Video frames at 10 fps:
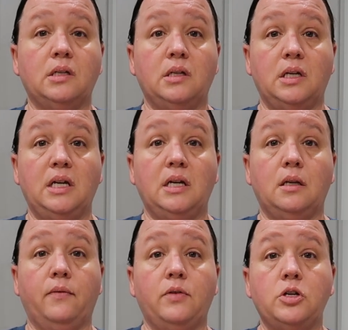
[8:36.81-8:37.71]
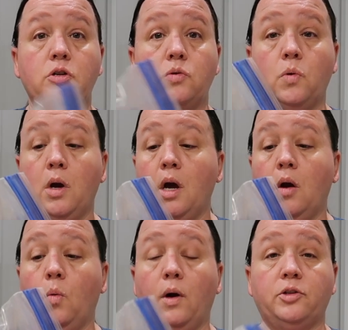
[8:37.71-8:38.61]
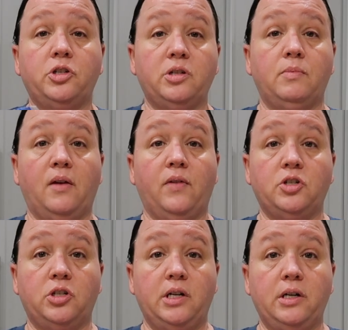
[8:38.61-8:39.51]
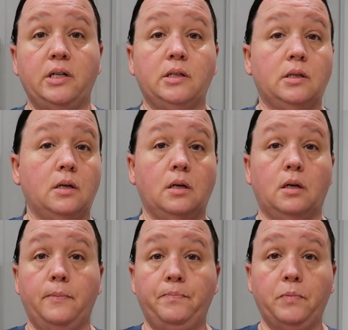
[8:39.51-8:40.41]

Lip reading: And again, if you want just to make vegetarian stock,